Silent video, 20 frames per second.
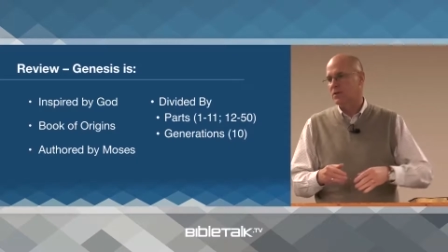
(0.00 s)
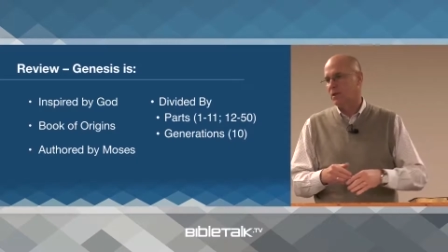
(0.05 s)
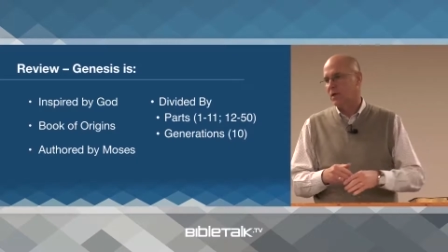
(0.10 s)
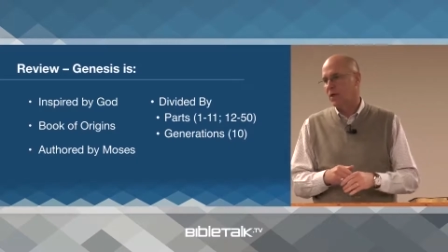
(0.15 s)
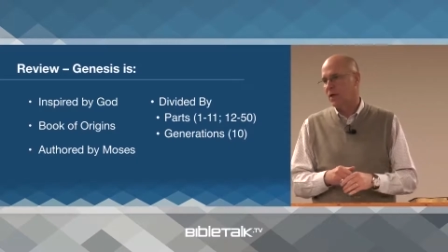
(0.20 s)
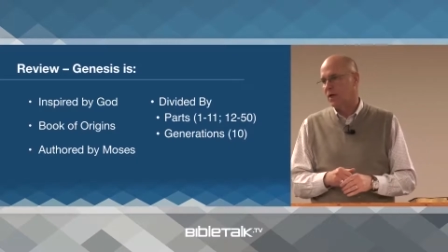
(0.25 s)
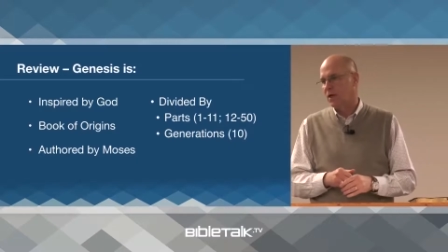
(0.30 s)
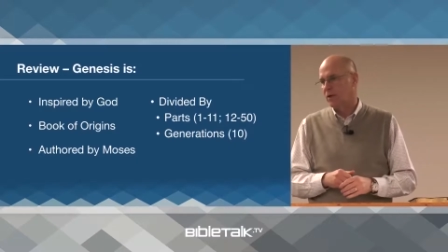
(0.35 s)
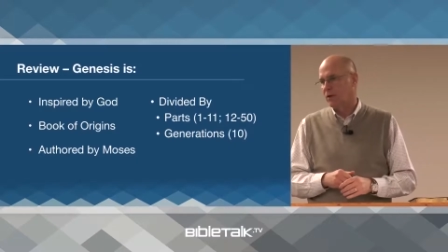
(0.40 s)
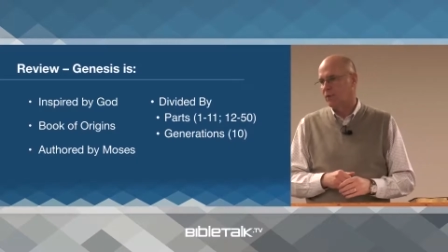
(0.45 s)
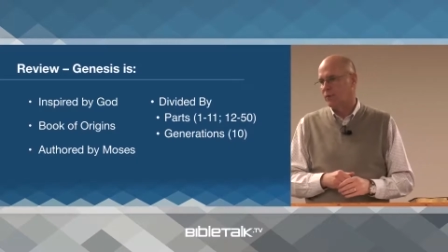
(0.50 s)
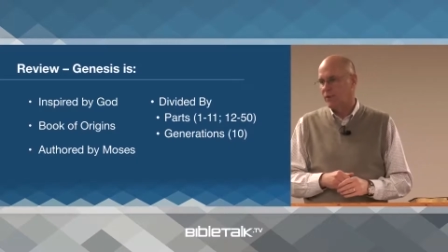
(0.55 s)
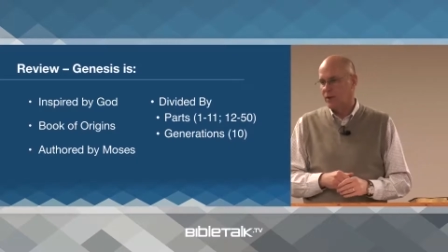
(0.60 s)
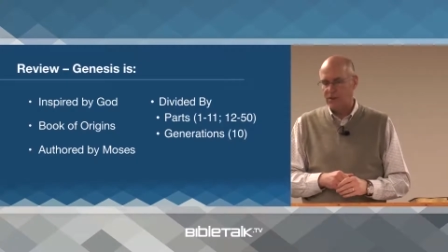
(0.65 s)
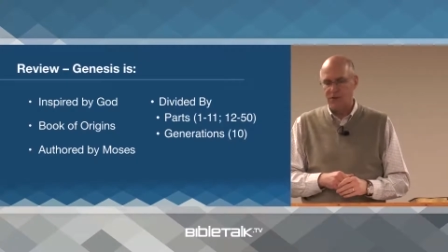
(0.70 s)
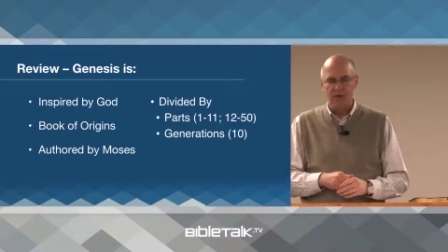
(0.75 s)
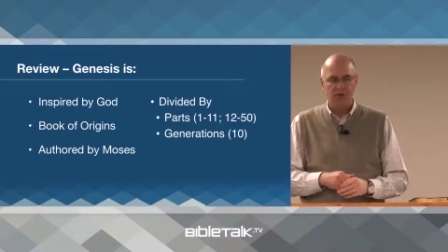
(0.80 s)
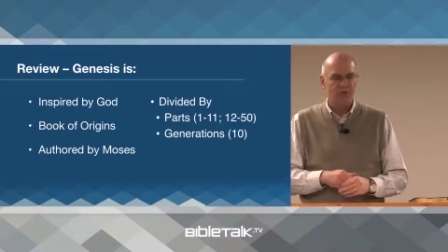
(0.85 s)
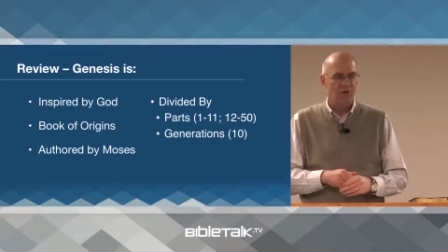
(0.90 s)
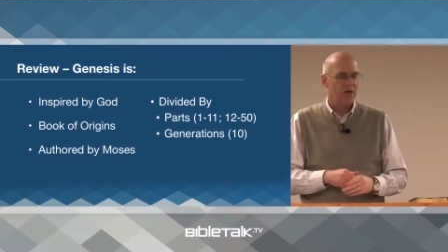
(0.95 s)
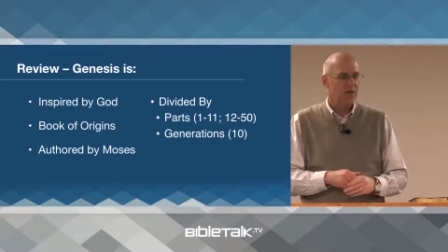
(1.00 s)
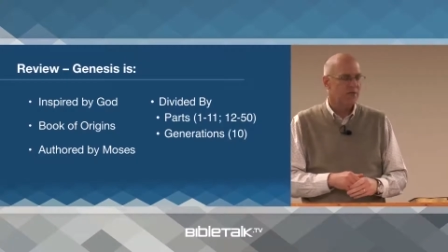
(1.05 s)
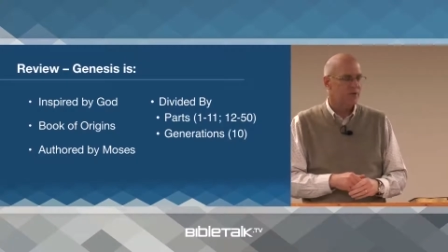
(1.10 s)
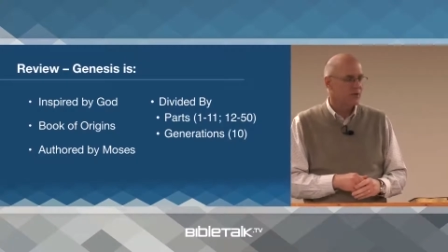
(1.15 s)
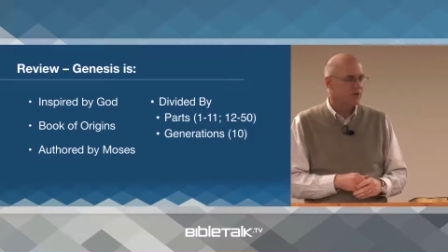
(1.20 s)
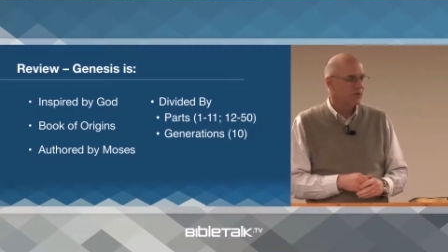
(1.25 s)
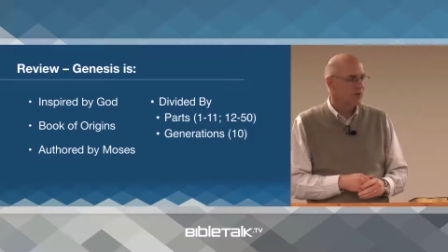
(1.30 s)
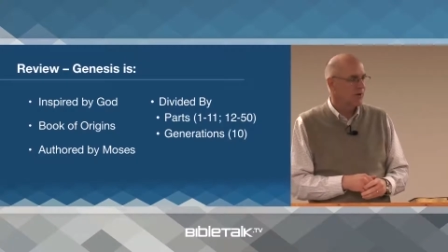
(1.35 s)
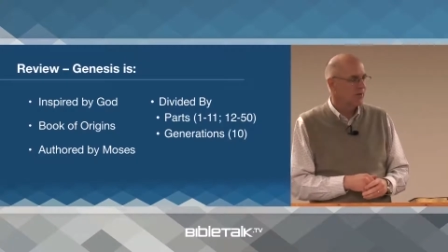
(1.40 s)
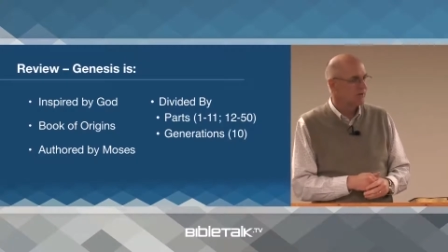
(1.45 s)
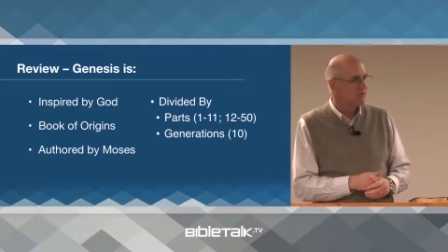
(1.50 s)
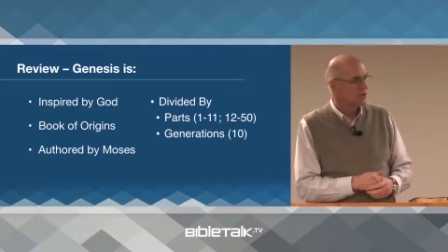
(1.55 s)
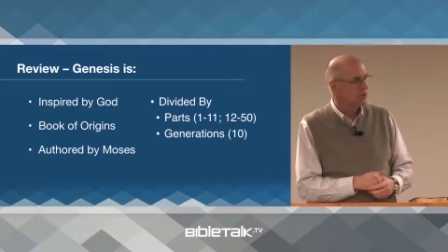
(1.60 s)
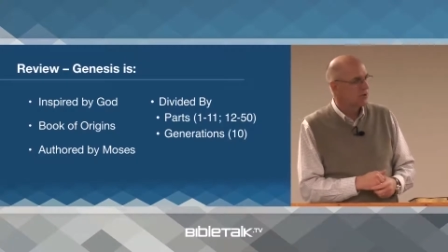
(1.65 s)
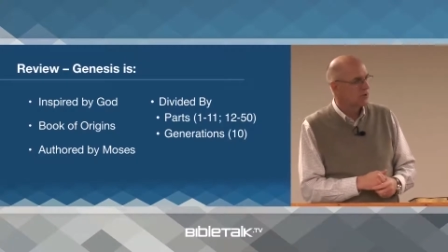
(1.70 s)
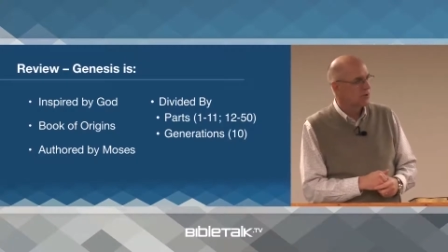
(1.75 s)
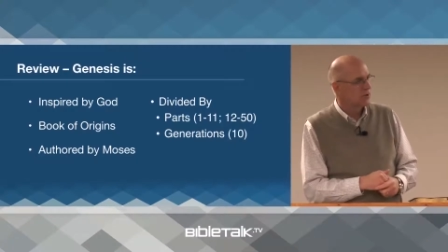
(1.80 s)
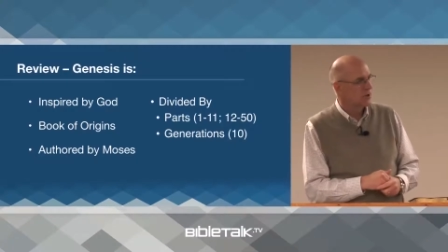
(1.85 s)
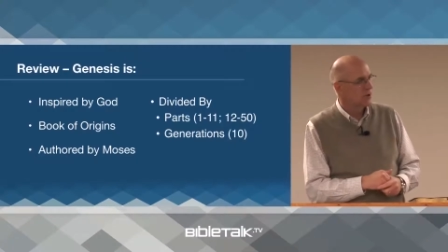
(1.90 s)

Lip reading: written transcripts,